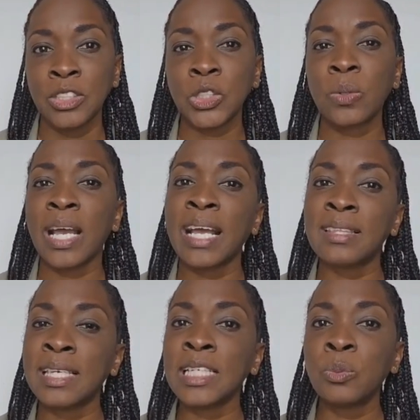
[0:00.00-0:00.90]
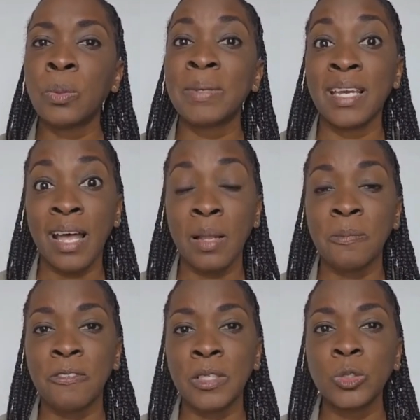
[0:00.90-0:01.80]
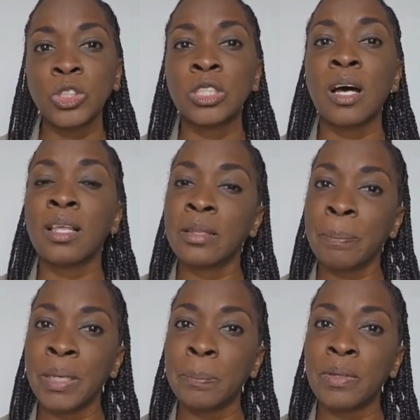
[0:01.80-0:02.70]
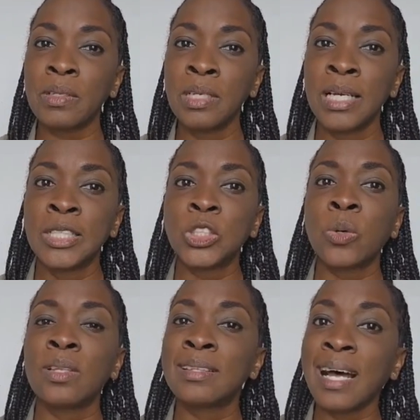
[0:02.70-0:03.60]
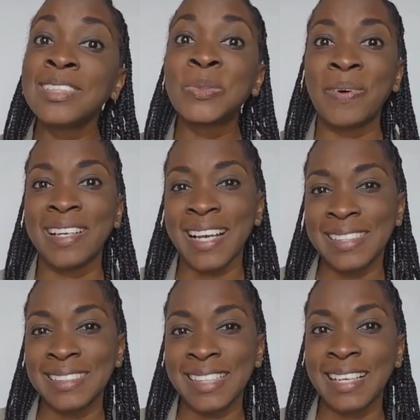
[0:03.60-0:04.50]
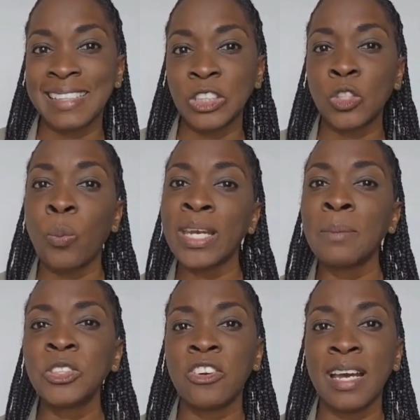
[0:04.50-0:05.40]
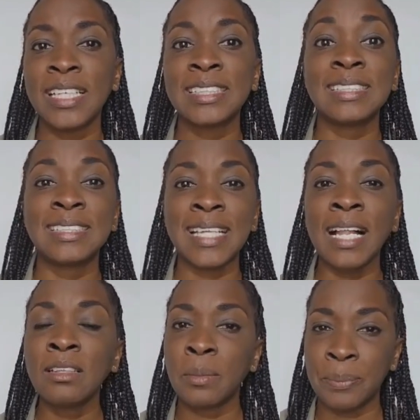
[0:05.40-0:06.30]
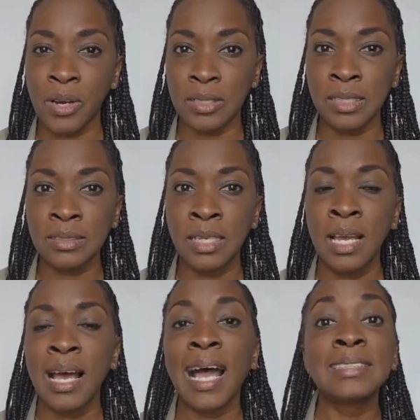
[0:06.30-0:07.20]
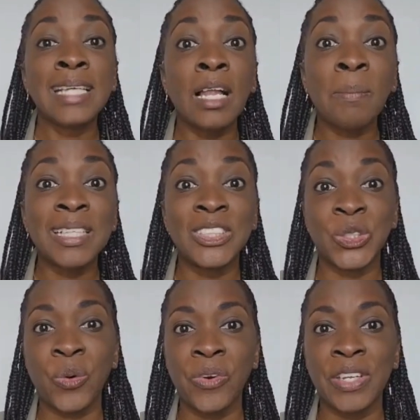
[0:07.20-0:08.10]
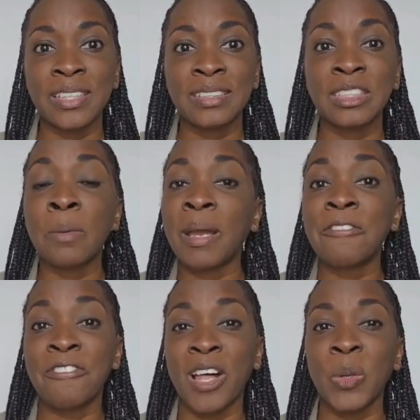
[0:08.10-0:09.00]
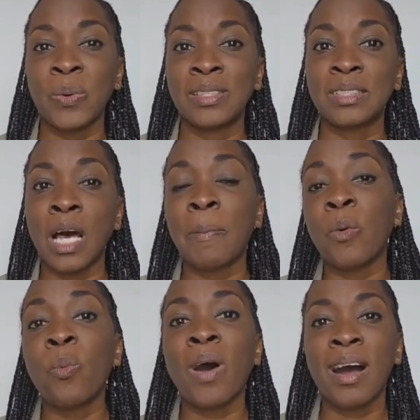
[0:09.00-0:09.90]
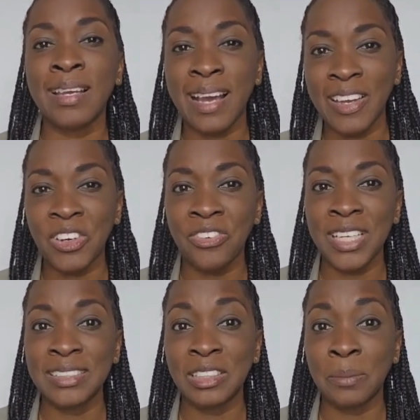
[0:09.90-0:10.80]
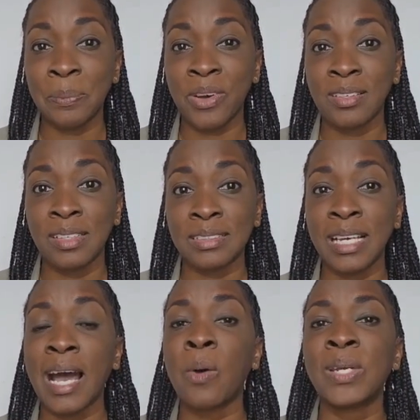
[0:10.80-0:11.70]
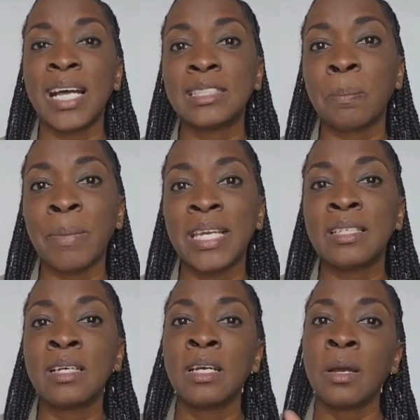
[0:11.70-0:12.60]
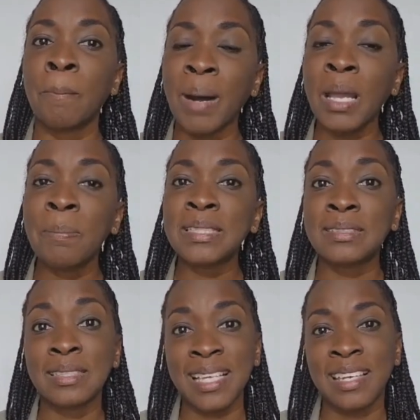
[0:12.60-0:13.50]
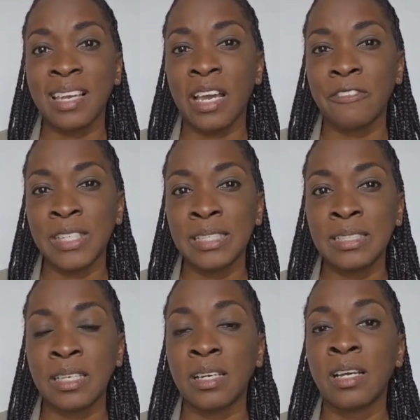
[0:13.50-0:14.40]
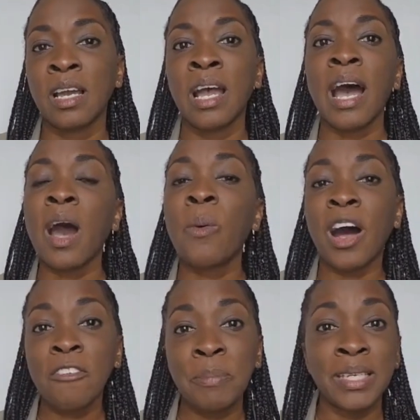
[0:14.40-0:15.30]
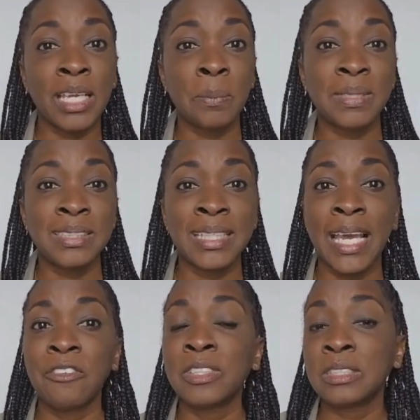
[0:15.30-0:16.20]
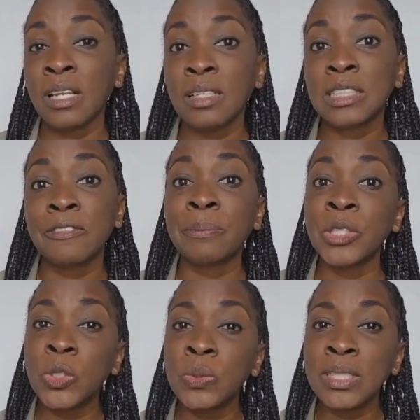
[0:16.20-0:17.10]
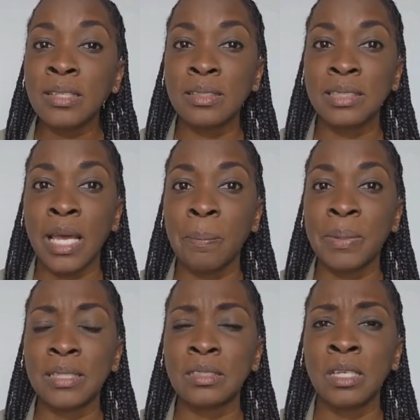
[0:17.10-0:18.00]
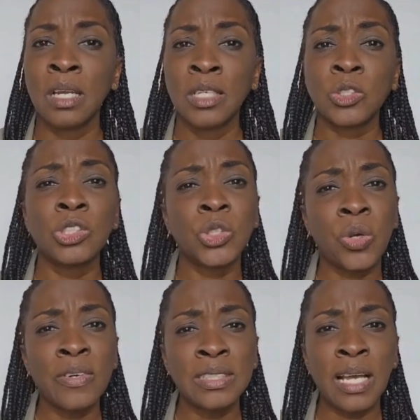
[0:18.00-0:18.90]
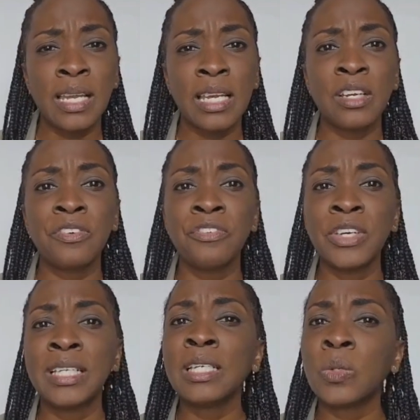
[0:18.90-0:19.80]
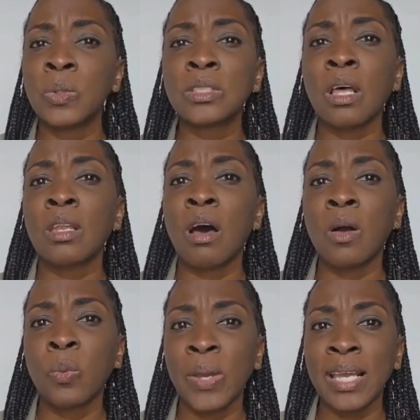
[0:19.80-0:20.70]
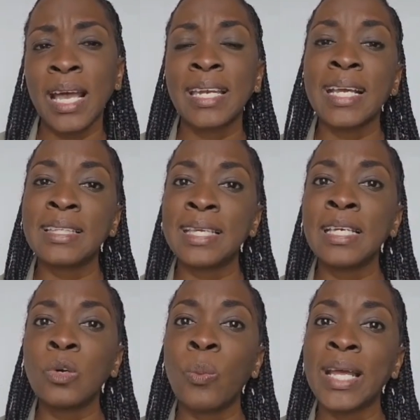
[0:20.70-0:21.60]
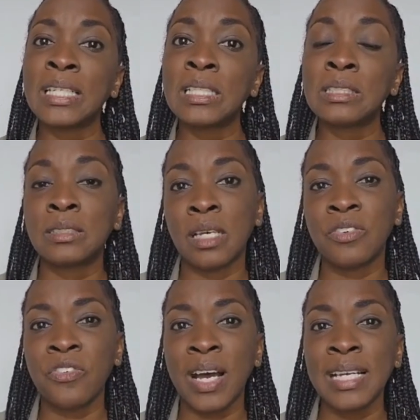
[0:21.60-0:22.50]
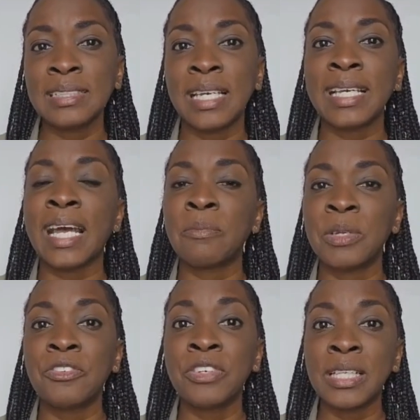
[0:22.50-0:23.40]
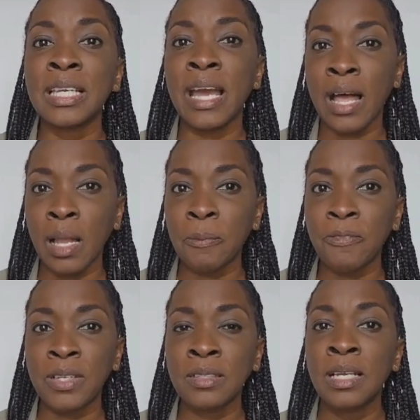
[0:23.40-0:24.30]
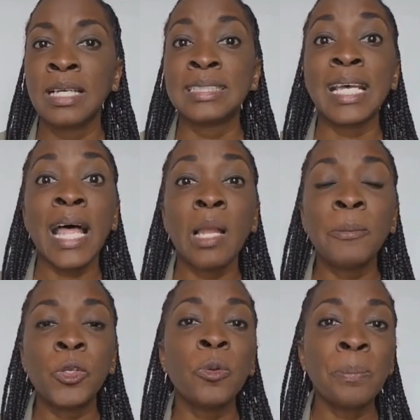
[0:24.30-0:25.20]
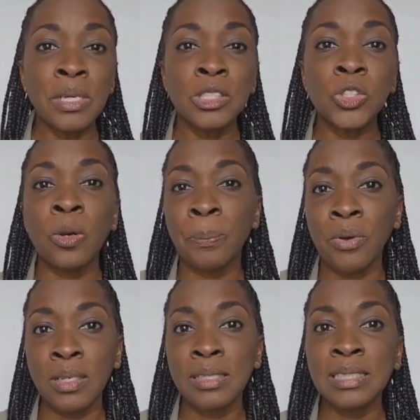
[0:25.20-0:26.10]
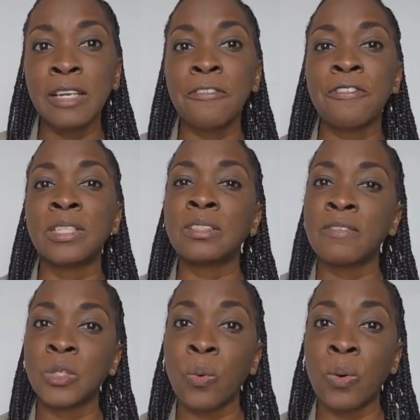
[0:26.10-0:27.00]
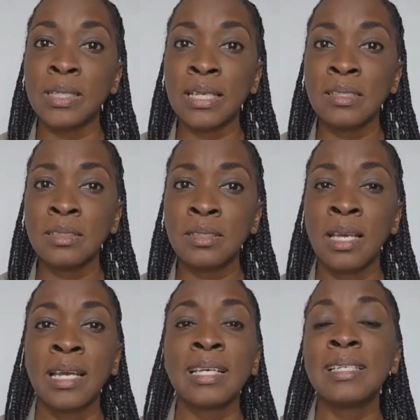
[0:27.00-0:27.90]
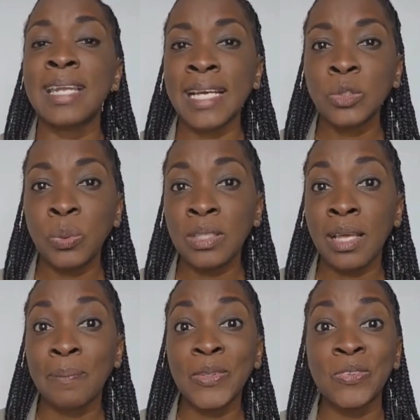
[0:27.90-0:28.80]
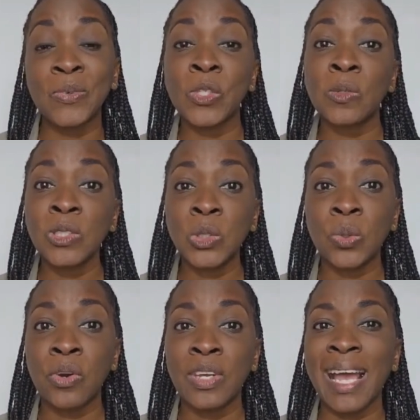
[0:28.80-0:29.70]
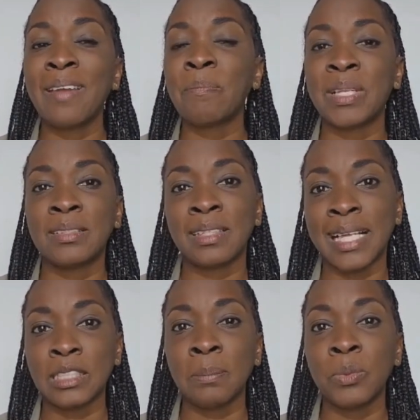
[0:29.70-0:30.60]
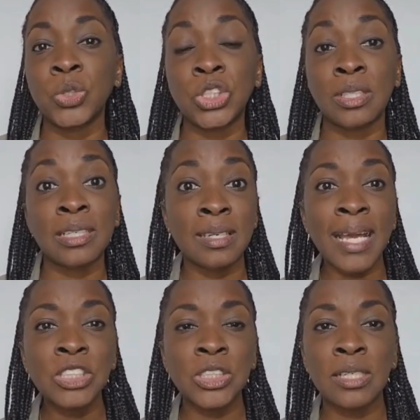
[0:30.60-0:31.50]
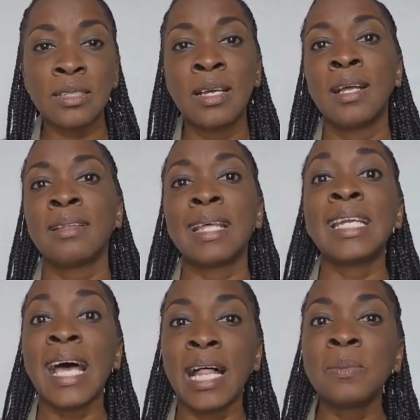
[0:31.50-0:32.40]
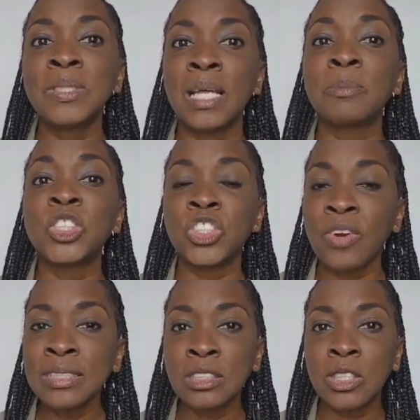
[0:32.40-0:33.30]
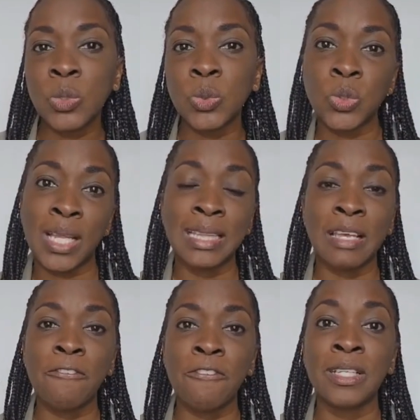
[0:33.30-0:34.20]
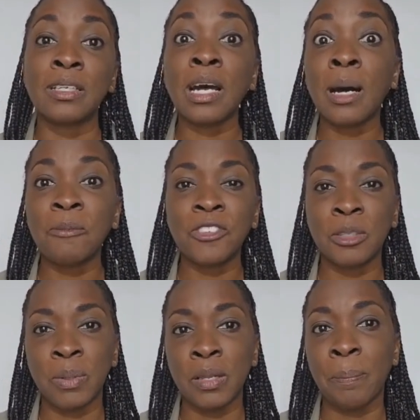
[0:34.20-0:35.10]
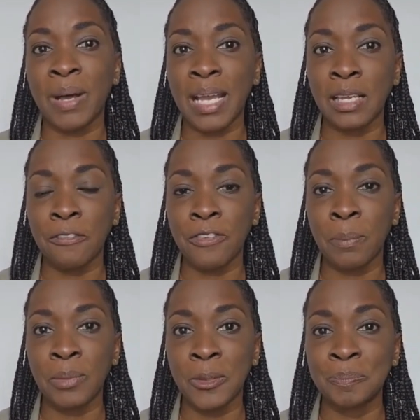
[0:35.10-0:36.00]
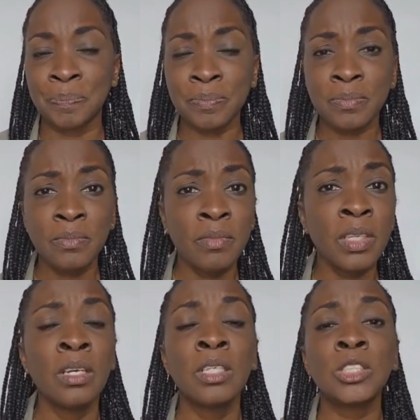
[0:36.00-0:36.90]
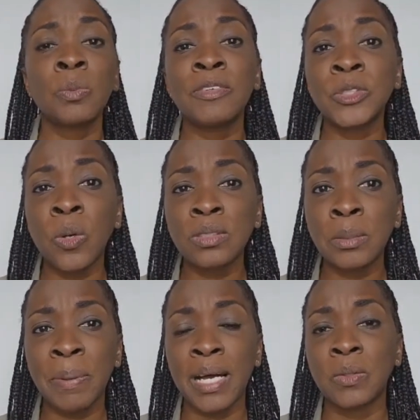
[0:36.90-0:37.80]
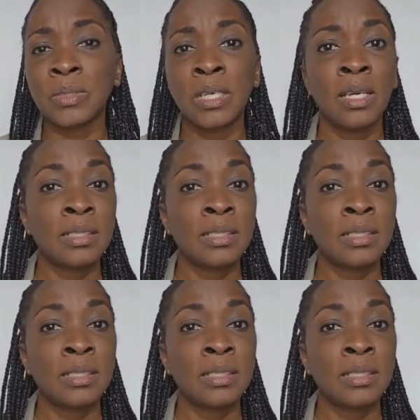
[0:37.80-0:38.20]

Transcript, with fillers: So I think it will be helpful to other people. So that's why I sell it. So when I'm trying to sell the product, I tell my story to my followers about why I created the product, how it has made my business and life easier, how I've been able to get results from using the templates. So, storytelling really goes a long way, and I think when it's done right, it can be really helpful to help you put your product in front of an audience, connect with them through your story, and build that emotional connection that helps them trust you so that they feel comfortable buying from you. So, we've talked about